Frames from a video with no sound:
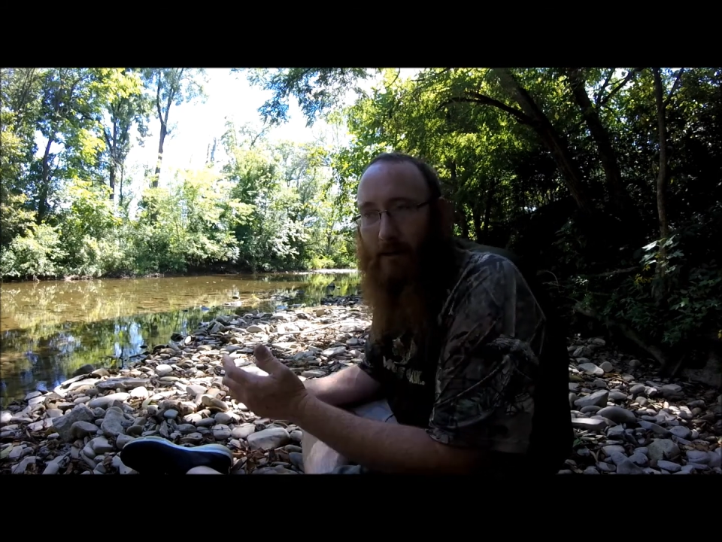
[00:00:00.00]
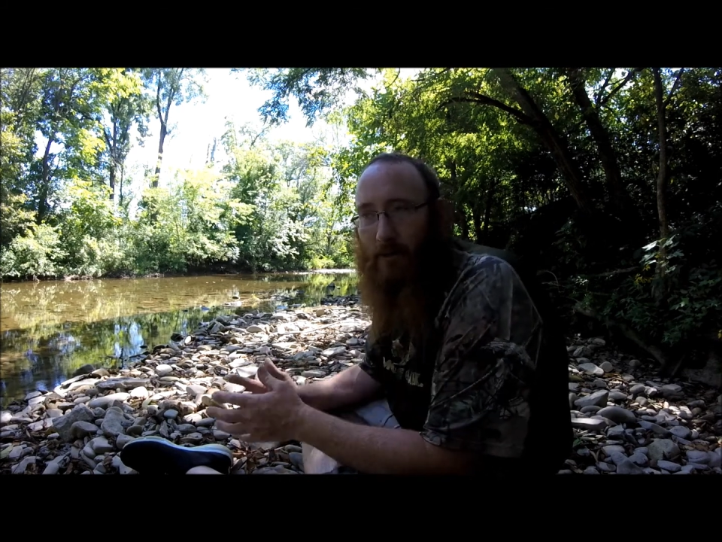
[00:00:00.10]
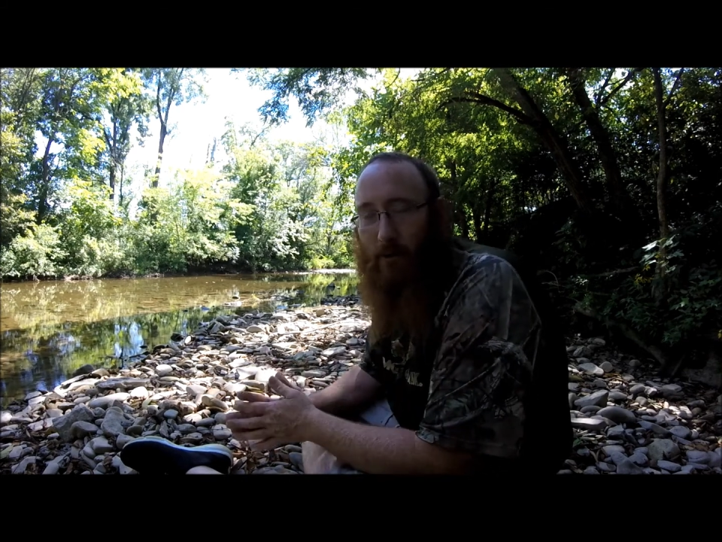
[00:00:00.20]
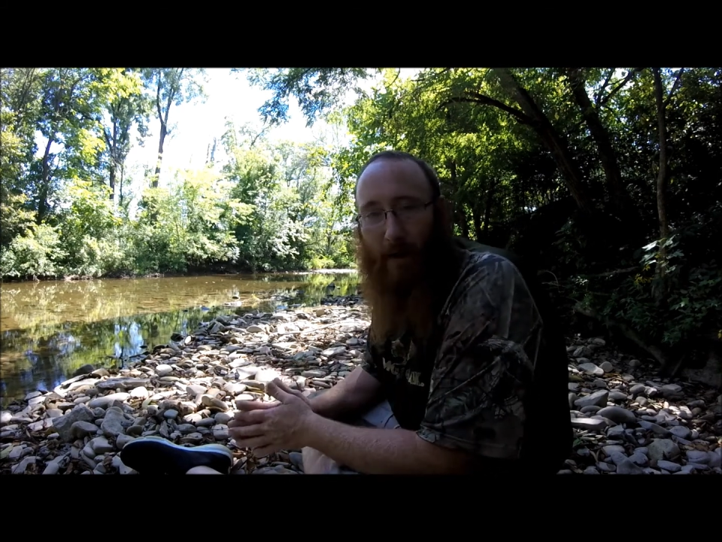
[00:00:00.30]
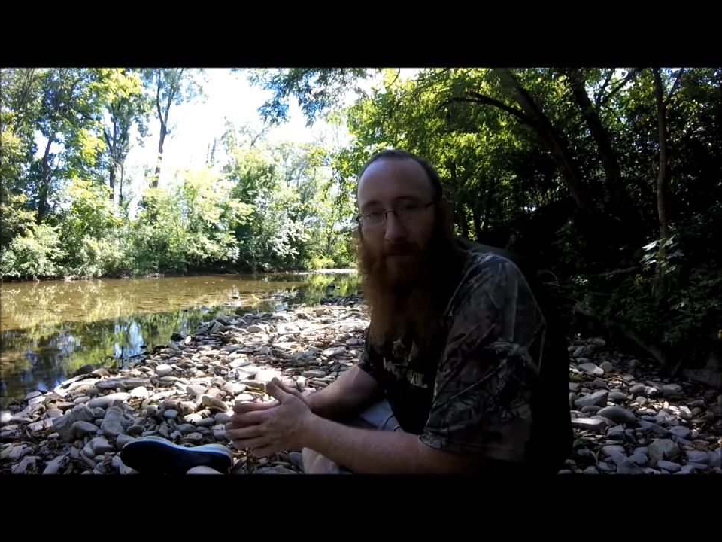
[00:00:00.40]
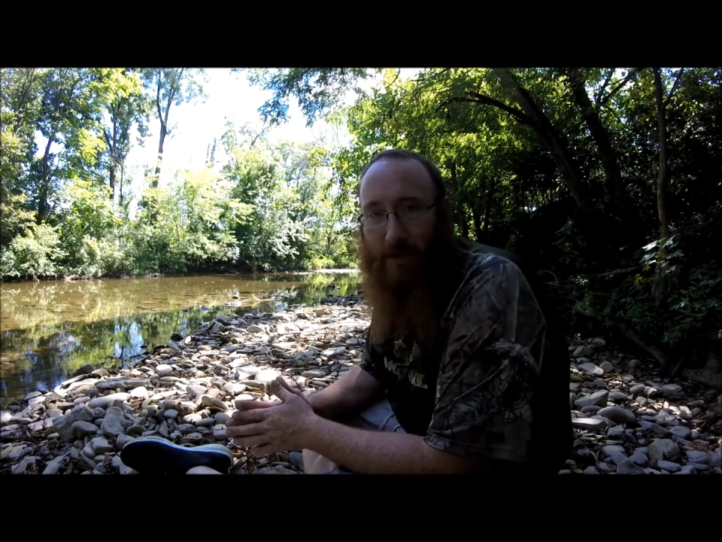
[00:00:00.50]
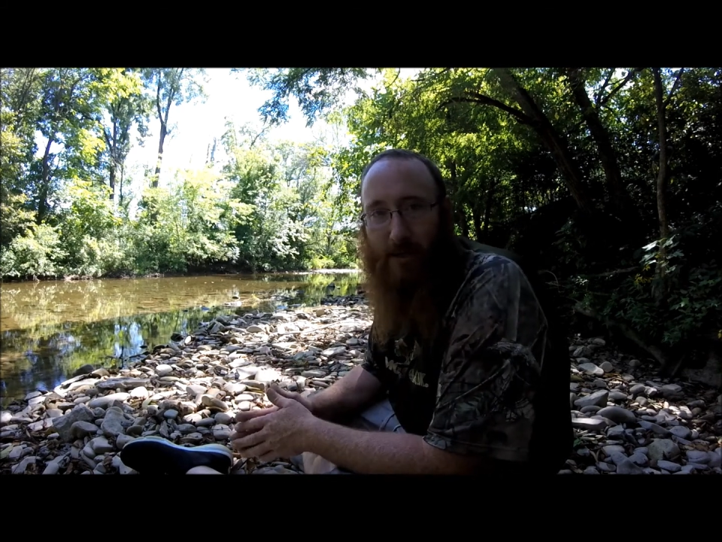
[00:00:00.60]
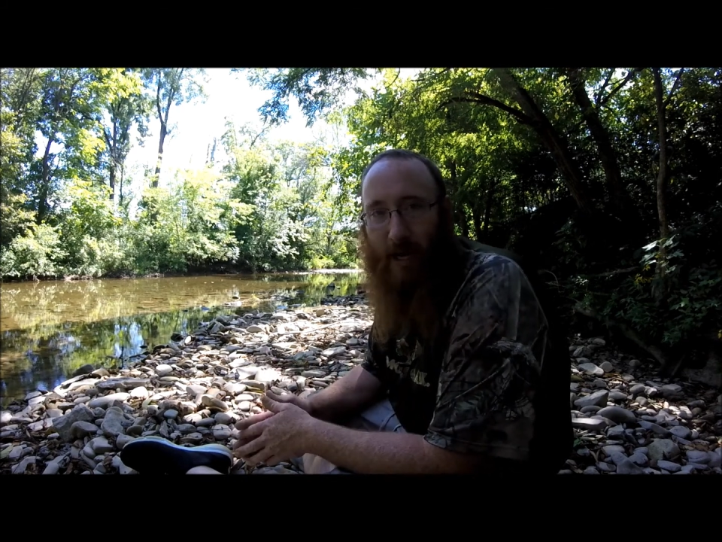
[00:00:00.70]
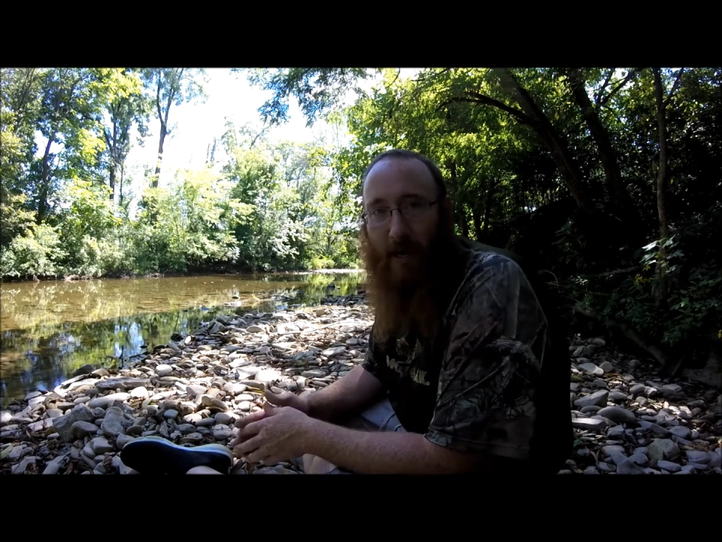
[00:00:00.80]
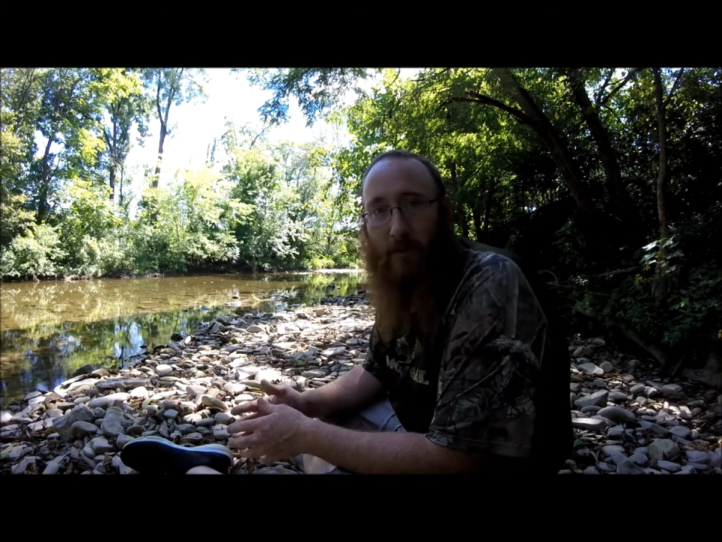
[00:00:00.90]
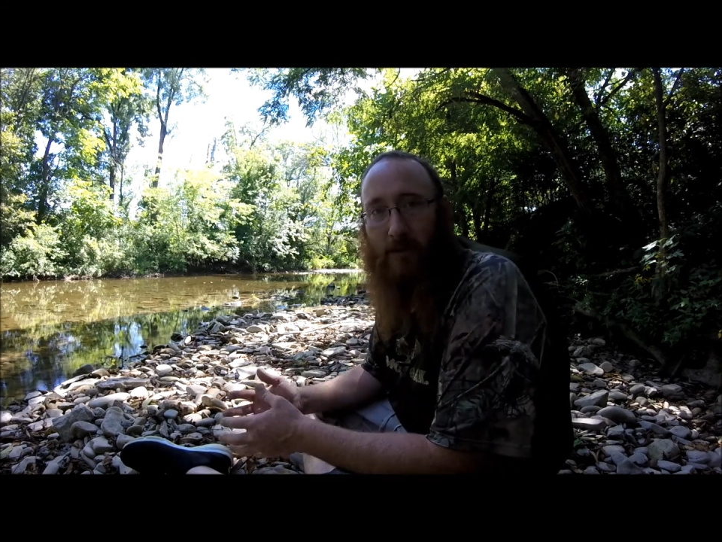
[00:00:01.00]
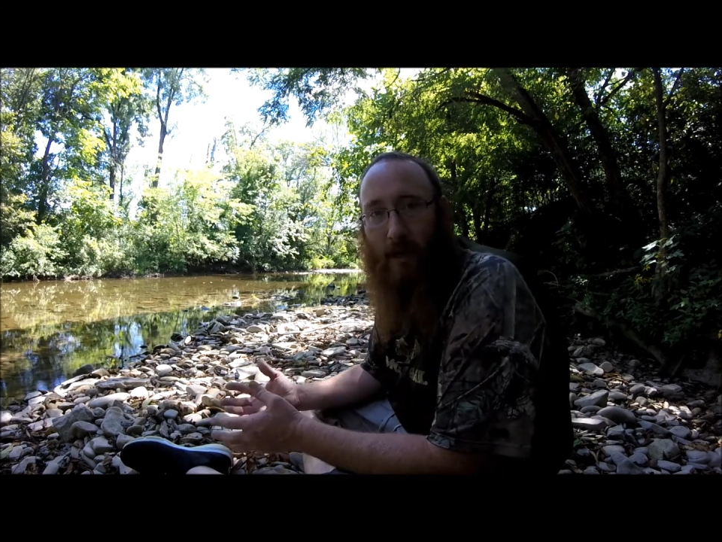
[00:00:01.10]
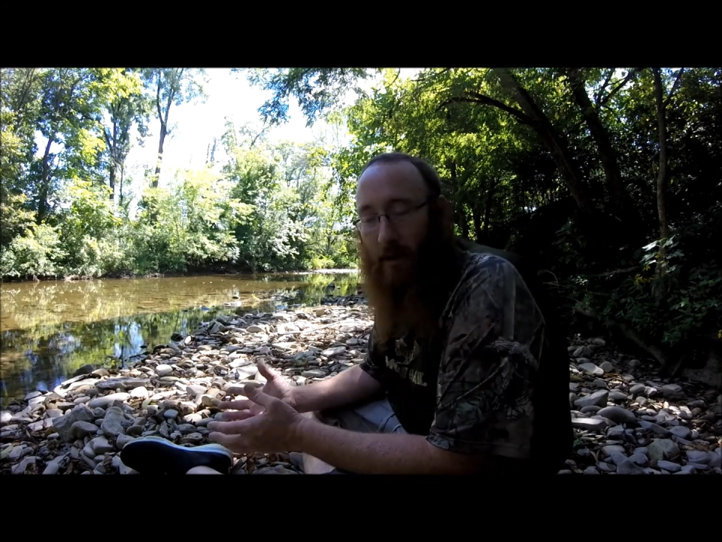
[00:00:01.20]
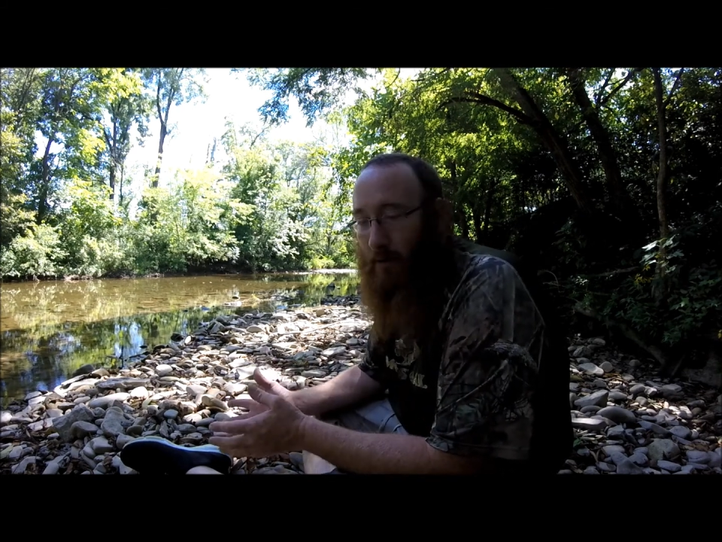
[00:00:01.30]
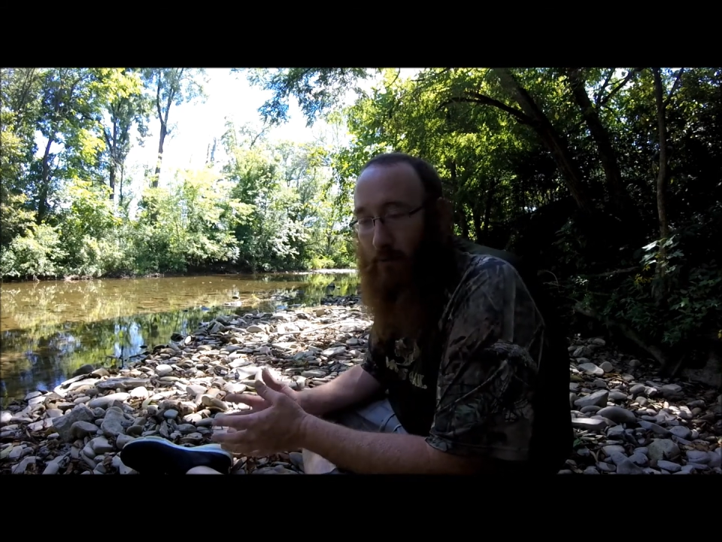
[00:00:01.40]
Crayfish tails
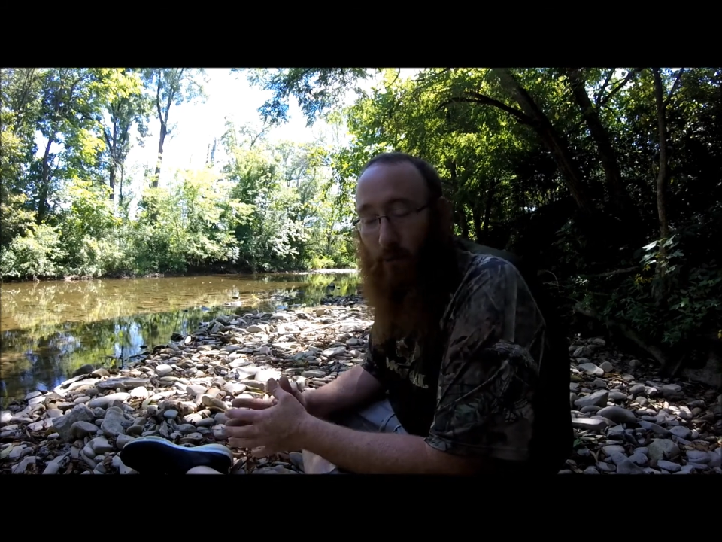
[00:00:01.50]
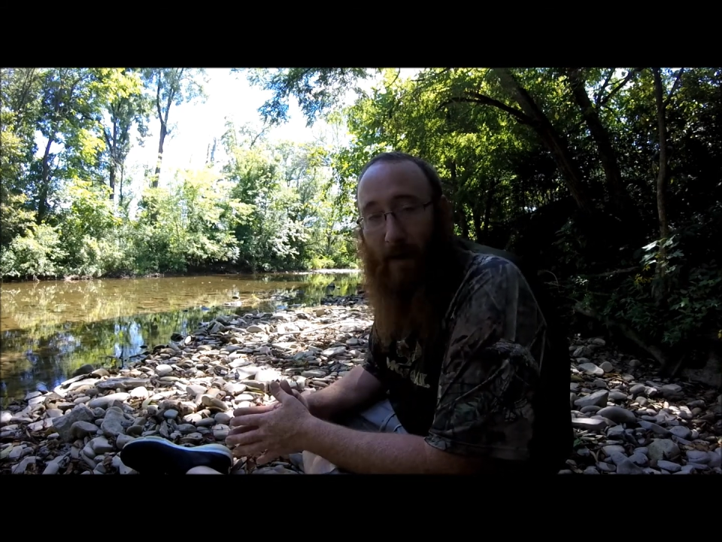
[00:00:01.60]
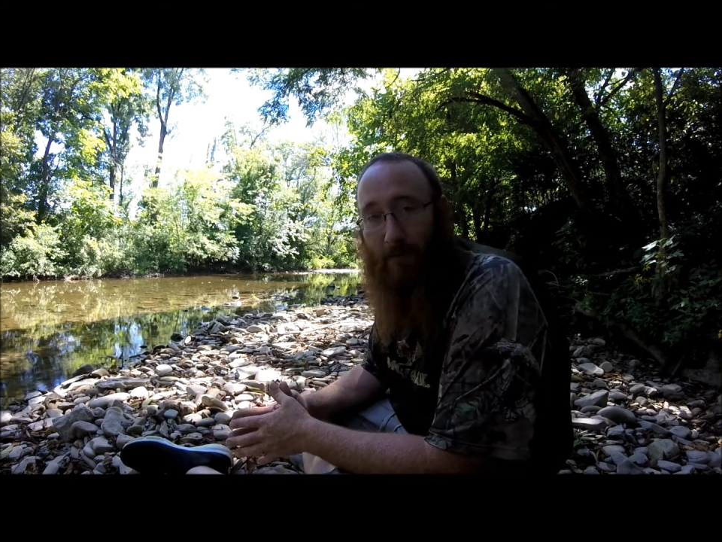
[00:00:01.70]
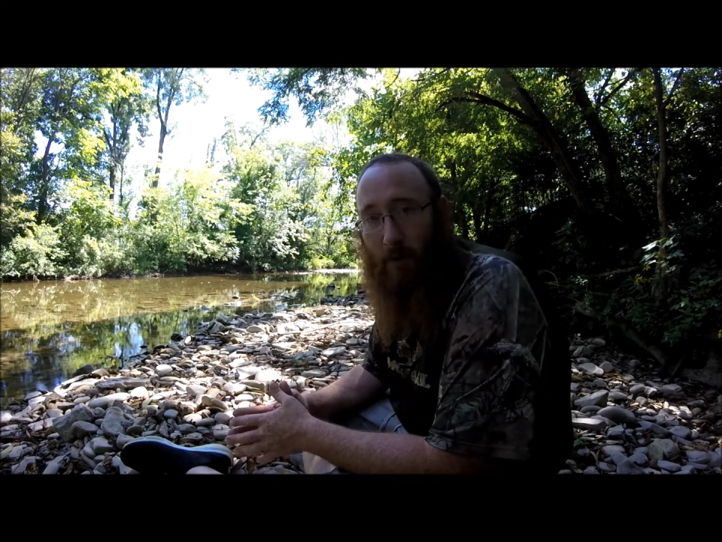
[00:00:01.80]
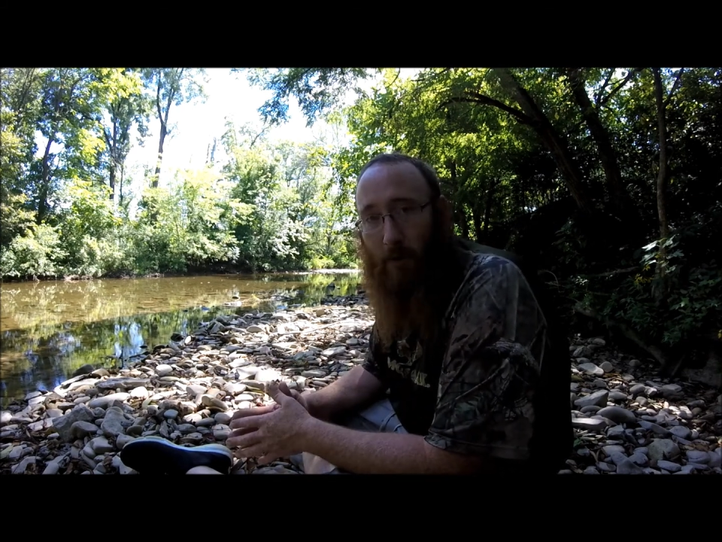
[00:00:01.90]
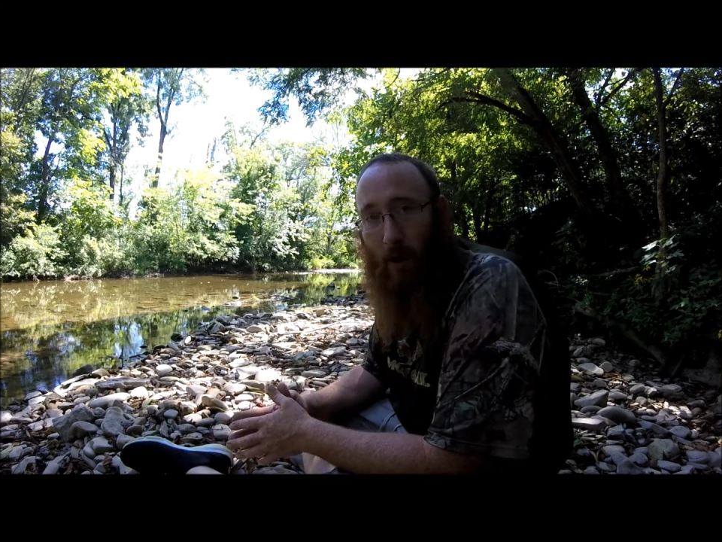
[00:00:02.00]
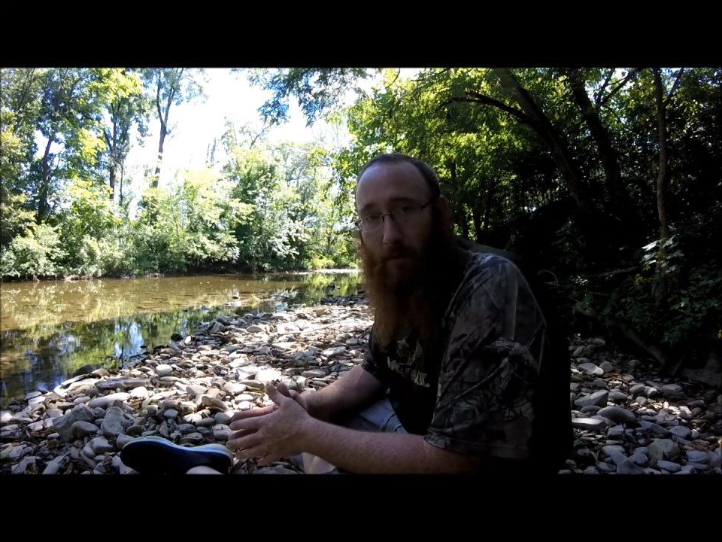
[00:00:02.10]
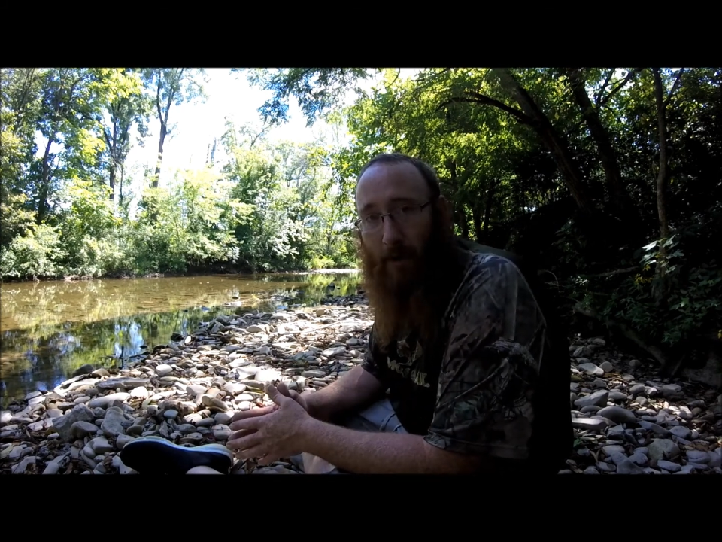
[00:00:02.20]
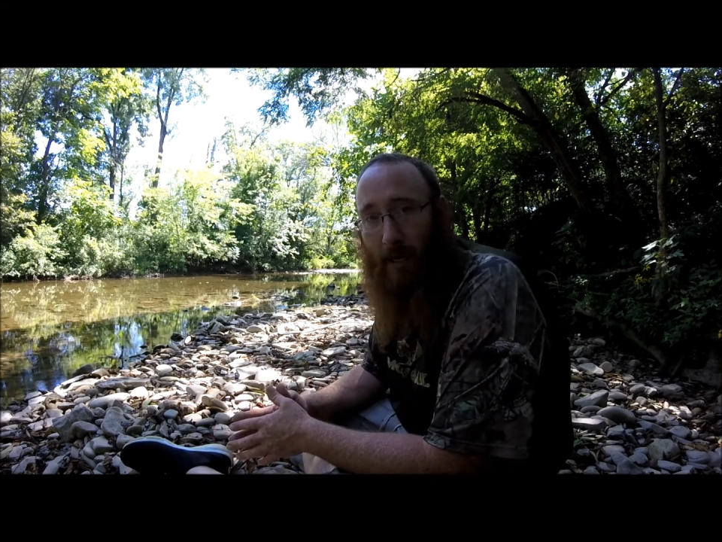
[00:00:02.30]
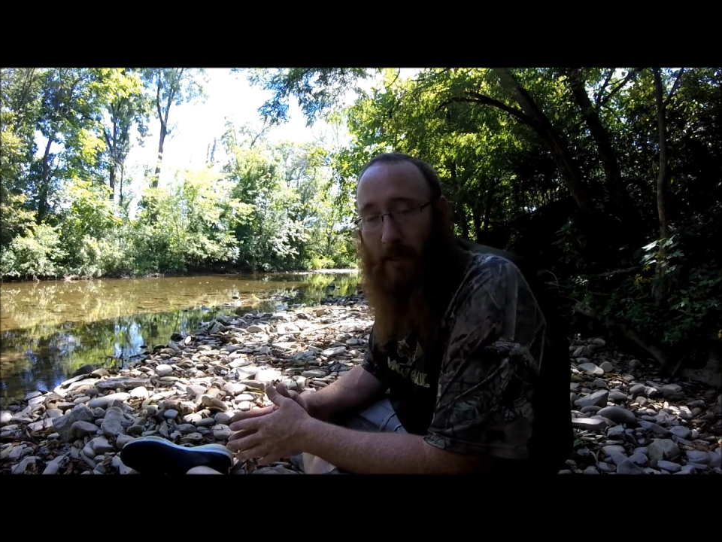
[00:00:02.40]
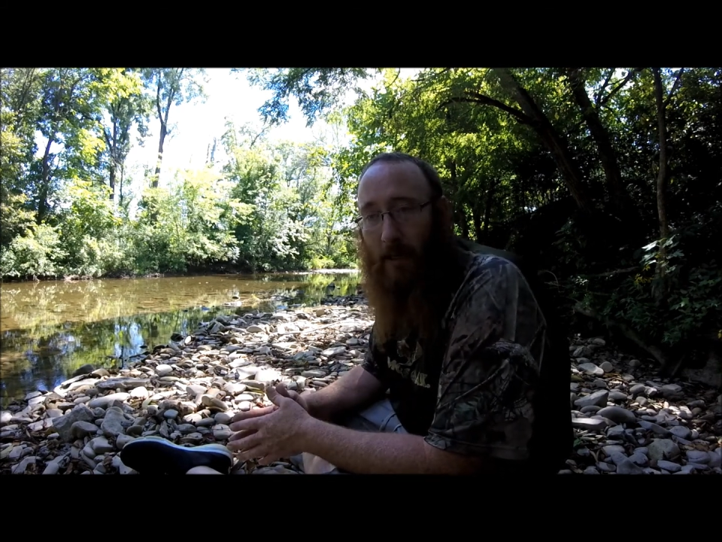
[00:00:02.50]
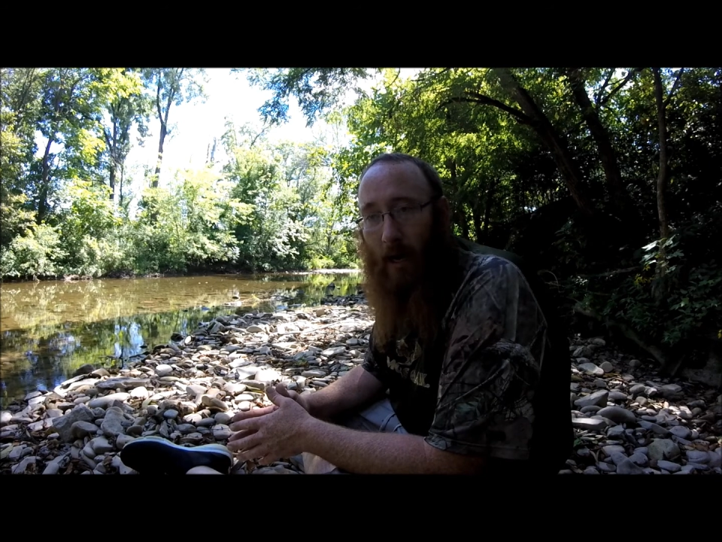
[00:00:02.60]
are great for carp bait.